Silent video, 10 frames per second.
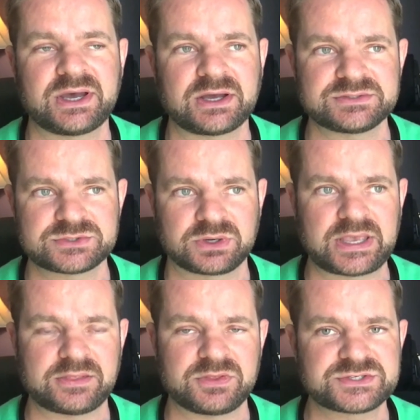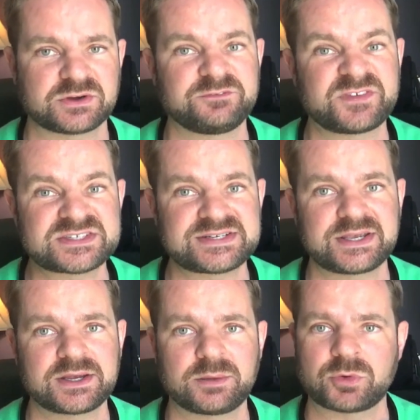So again, these are fixed
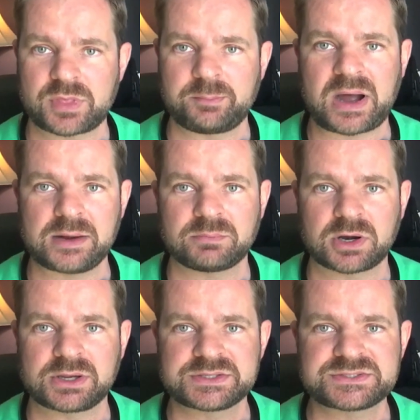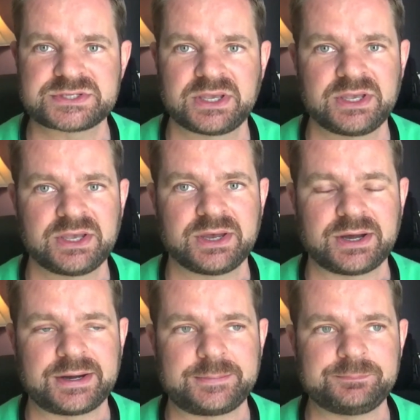income or the bond markets.
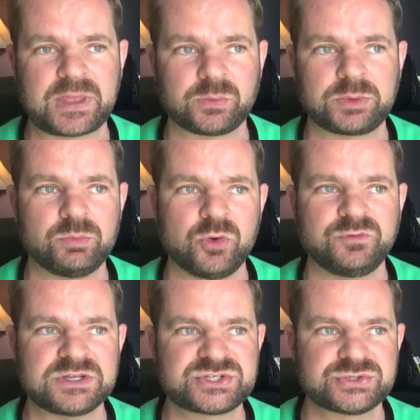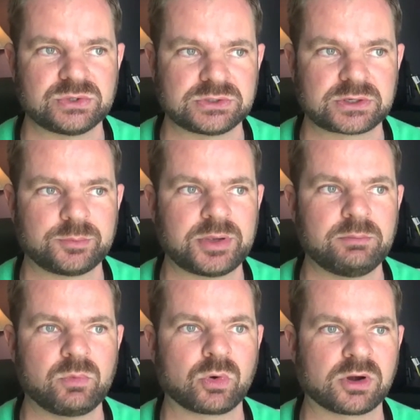And we moved into a little bit
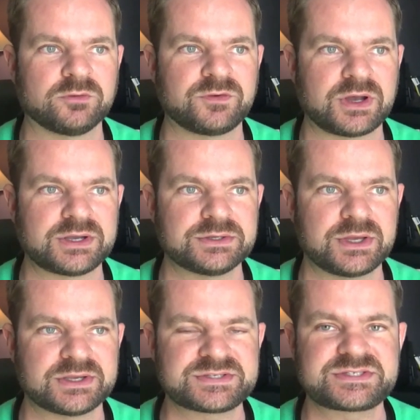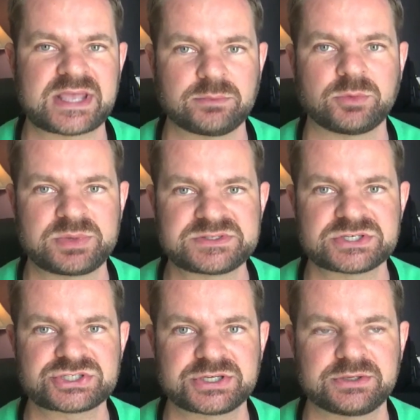more of a stable
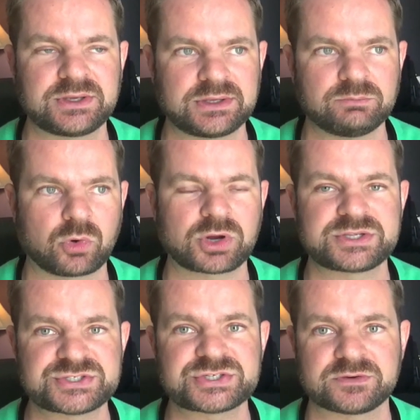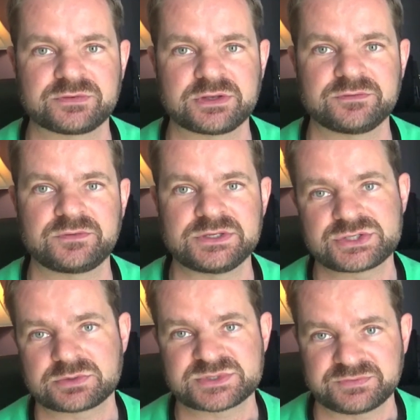position and more conservative in
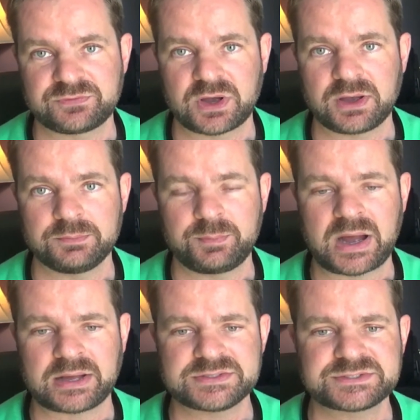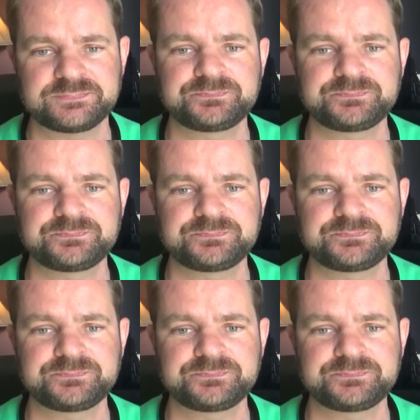terms of bonds.